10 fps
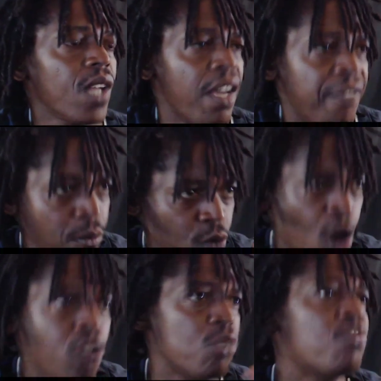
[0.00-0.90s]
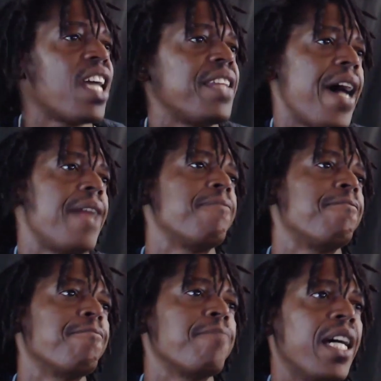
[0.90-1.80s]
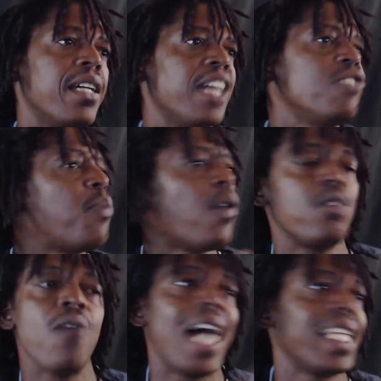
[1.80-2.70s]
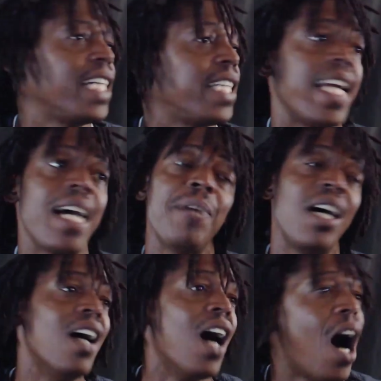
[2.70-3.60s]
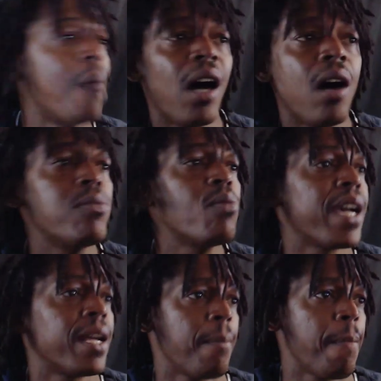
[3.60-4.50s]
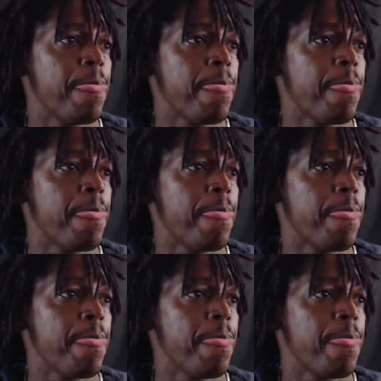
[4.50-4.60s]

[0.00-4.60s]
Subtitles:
If I'm wrong, you say that. Okay? And you highlight that. I'm a humble man.